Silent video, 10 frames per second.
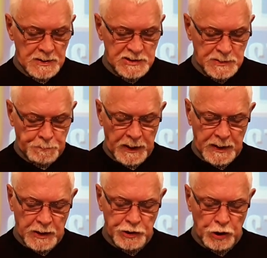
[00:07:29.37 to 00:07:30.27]

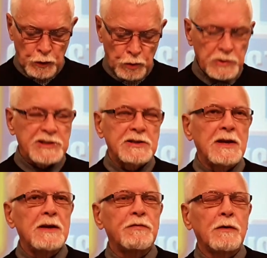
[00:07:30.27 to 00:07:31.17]
Speak and you will
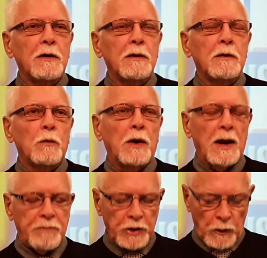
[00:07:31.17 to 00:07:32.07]
receive
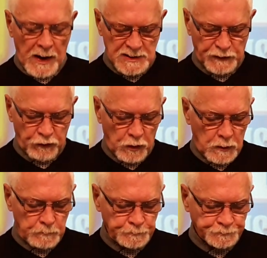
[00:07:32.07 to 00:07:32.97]
whatever you ask
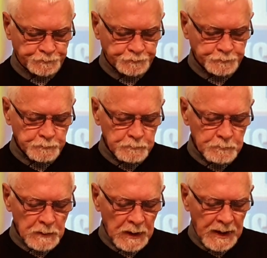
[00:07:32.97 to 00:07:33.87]
for.
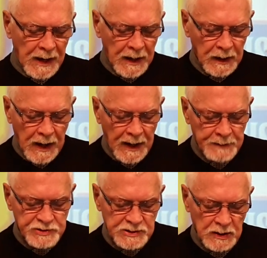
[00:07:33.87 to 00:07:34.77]
In our
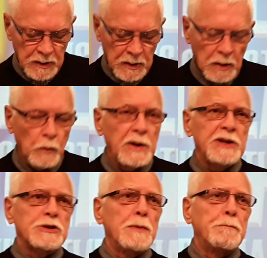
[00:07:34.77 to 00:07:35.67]
lives, we
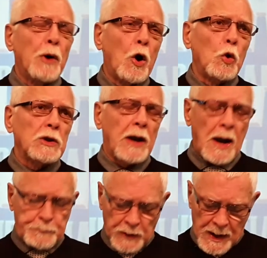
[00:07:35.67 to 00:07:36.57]
need to be bold in
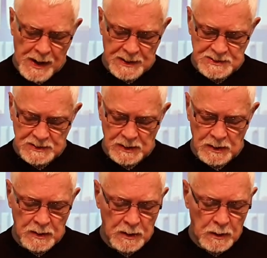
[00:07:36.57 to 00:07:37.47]
our prayers.
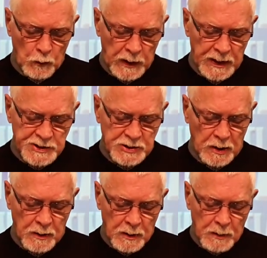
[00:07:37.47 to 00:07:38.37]
We need
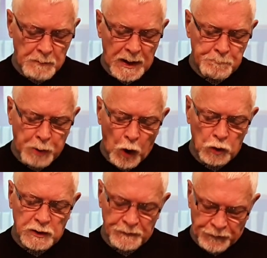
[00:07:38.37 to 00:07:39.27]
to make
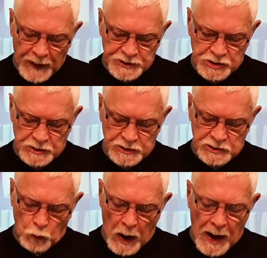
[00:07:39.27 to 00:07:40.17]
bold
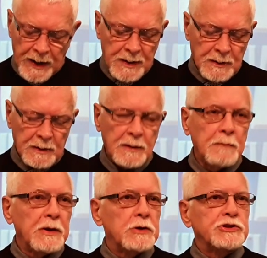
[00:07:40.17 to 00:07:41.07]
confessions. Why?
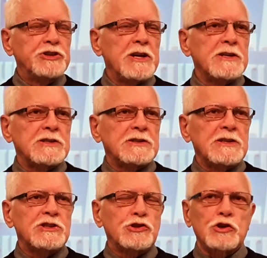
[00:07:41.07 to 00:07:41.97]
Because Jesus
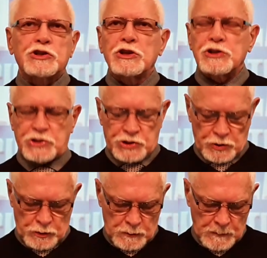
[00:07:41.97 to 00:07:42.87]
instructed us
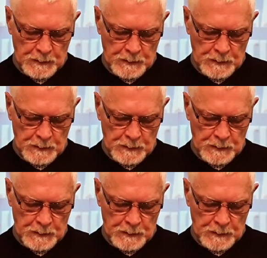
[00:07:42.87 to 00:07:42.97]
to.